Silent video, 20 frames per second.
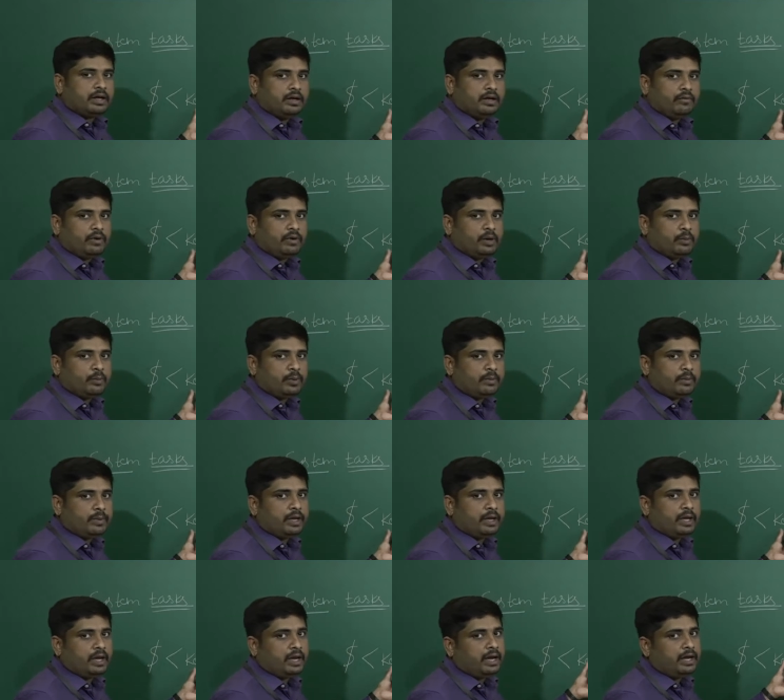Keyword may
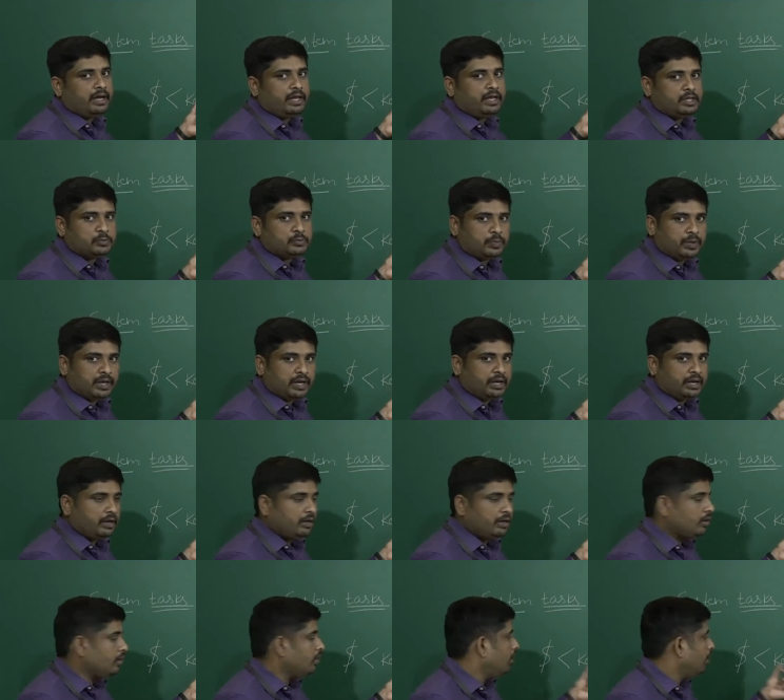be a
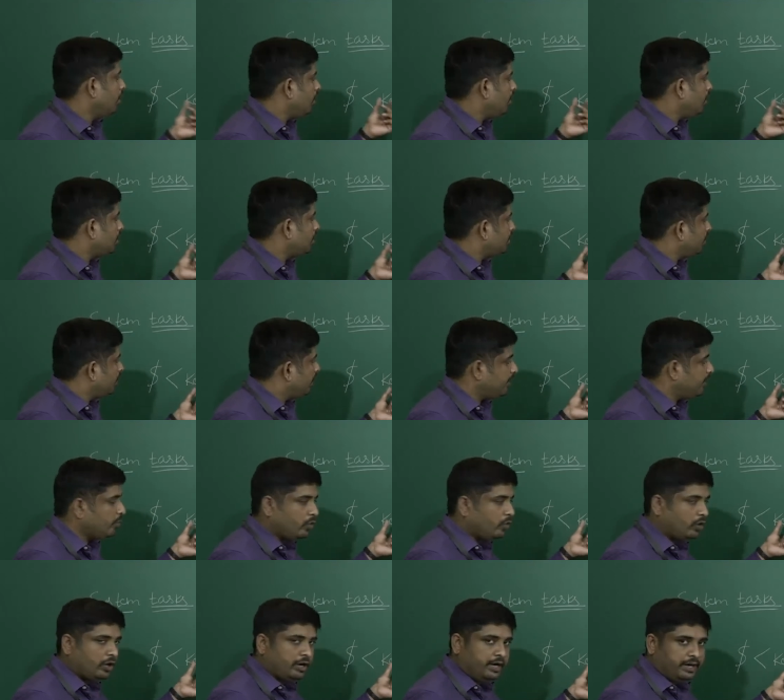display or a
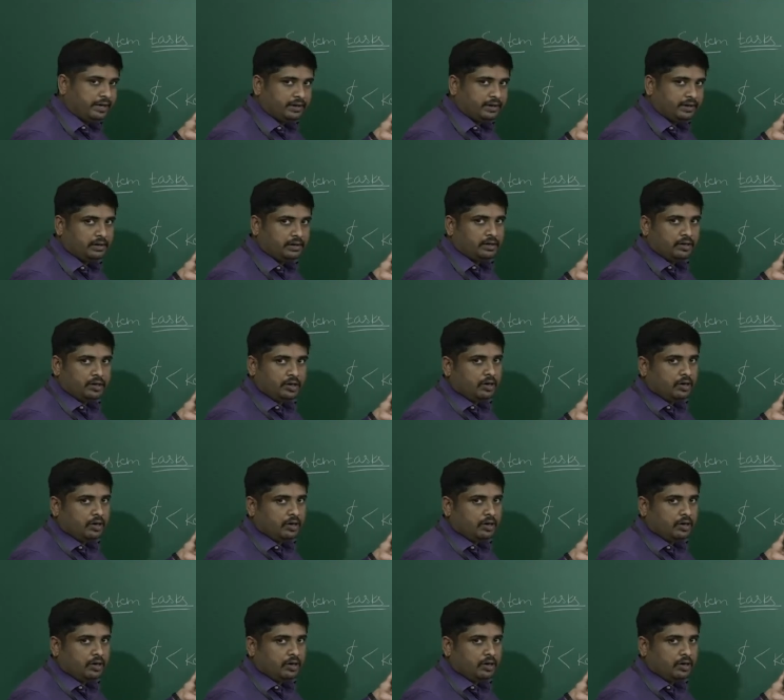monitor